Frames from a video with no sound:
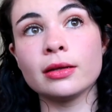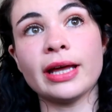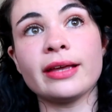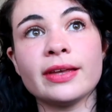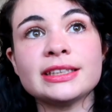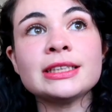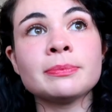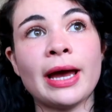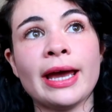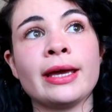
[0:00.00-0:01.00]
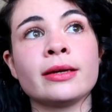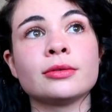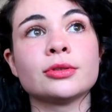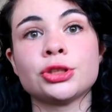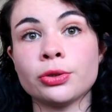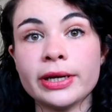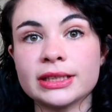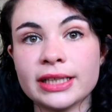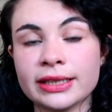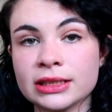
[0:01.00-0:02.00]
Like, this is my
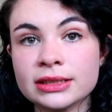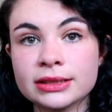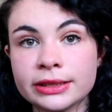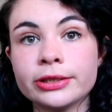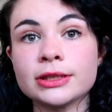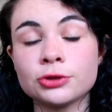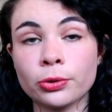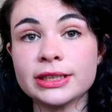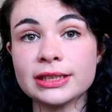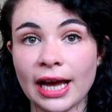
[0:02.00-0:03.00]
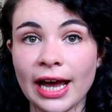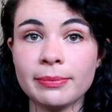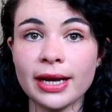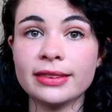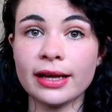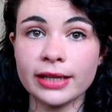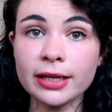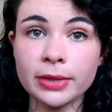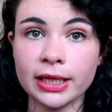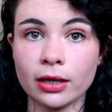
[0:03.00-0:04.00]
choice. Like, this is a series of choices I made that
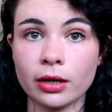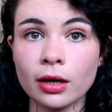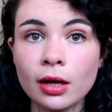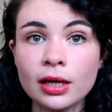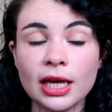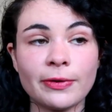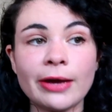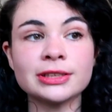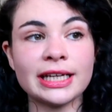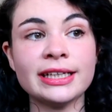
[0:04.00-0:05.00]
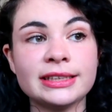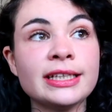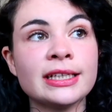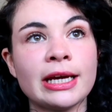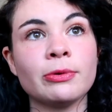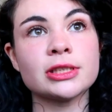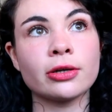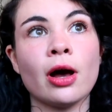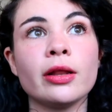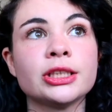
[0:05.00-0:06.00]
led me here. If I was 18 and I went to
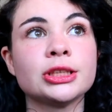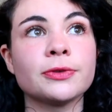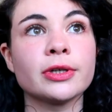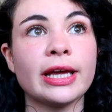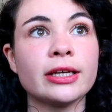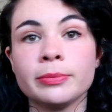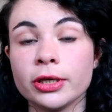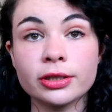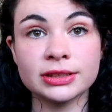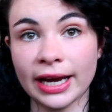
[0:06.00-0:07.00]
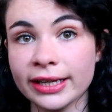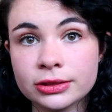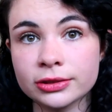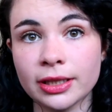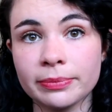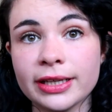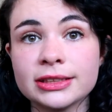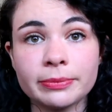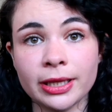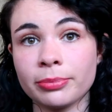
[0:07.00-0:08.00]
college for like computer science or
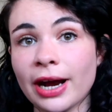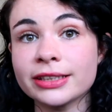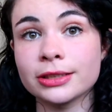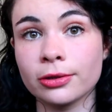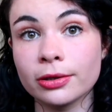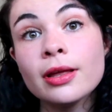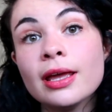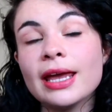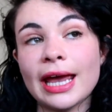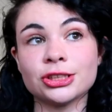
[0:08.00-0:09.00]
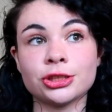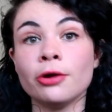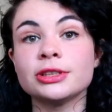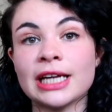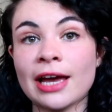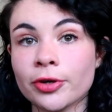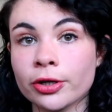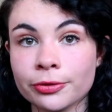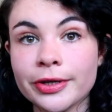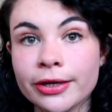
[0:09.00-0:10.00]
something practical, and chose to have a
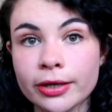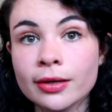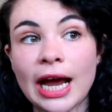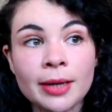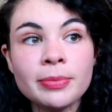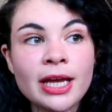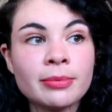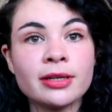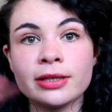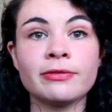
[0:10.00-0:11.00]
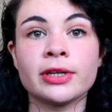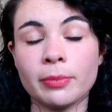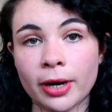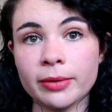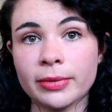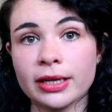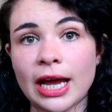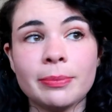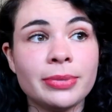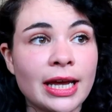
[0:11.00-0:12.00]
career, I'd be able to live in an apartment.
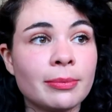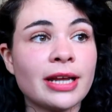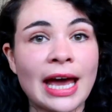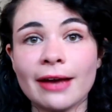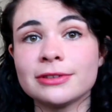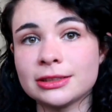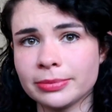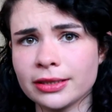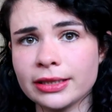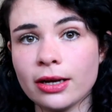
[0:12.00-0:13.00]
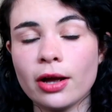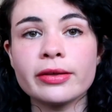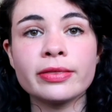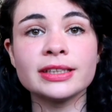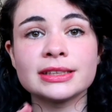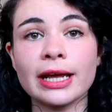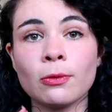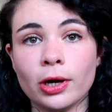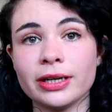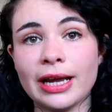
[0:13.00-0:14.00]
I'd be able to have stability. All the things that I
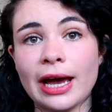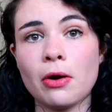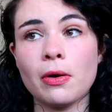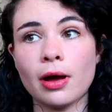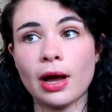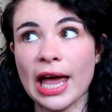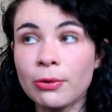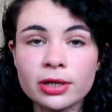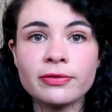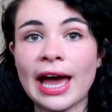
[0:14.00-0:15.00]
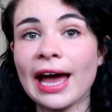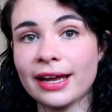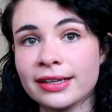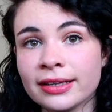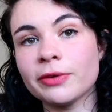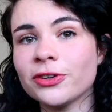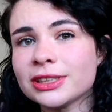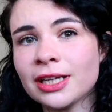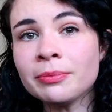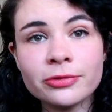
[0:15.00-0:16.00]
want now, I would have had. But for
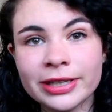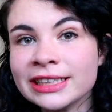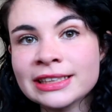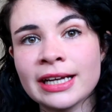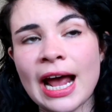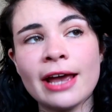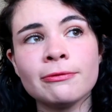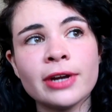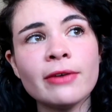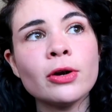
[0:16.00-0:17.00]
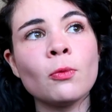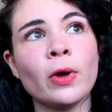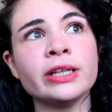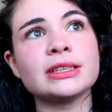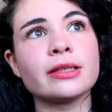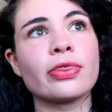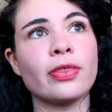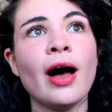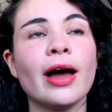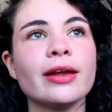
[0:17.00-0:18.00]
some reason, I have never once
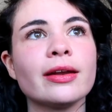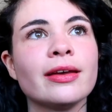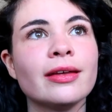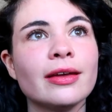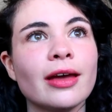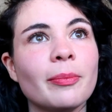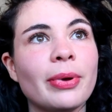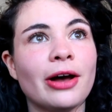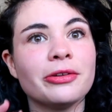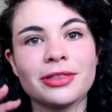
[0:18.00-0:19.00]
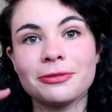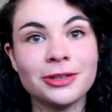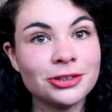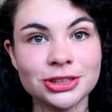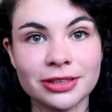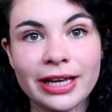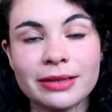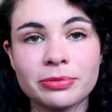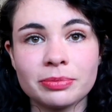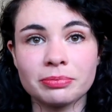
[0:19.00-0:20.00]
thought about the future,
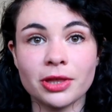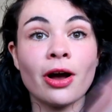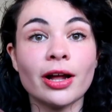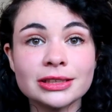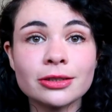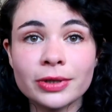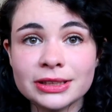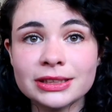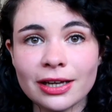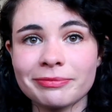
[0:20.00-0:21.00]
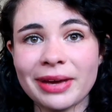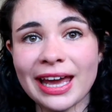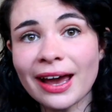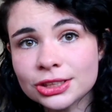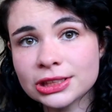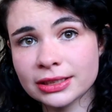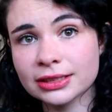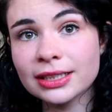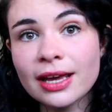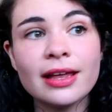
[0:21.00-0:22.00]
like the consequences of my
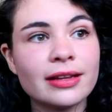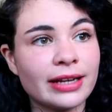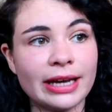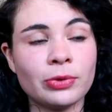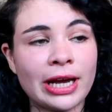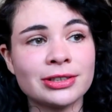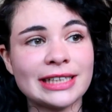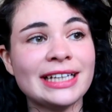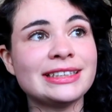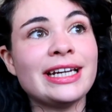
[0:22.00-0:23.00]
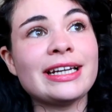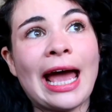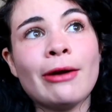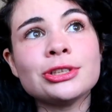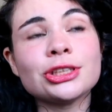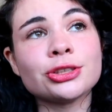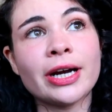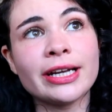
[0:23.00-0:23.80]
actions. Like, when I was 18, I was just trying